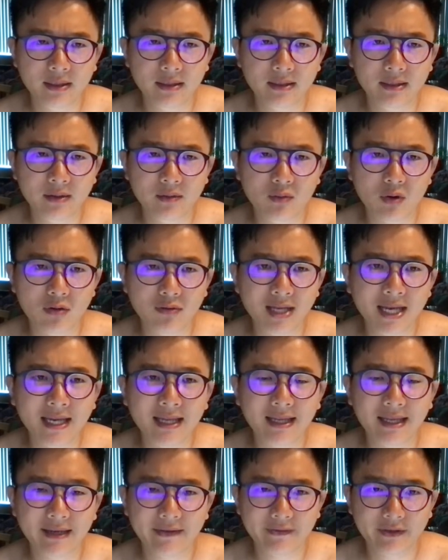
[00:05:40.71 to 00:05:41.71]
rotate
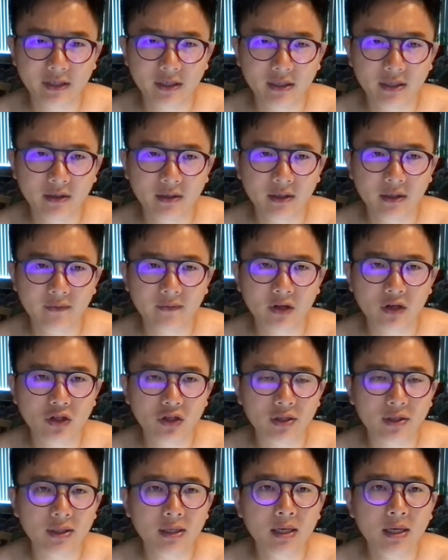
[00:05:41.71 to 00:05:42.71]
left function
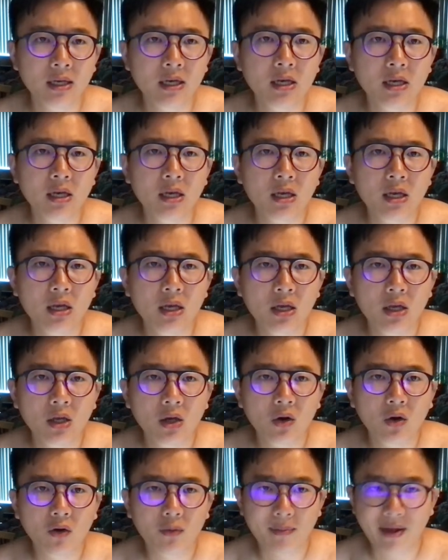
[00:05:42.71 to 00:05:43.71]

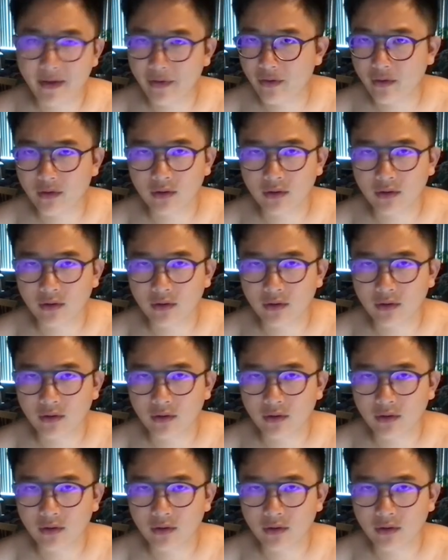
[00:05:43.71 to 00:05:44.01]
or method.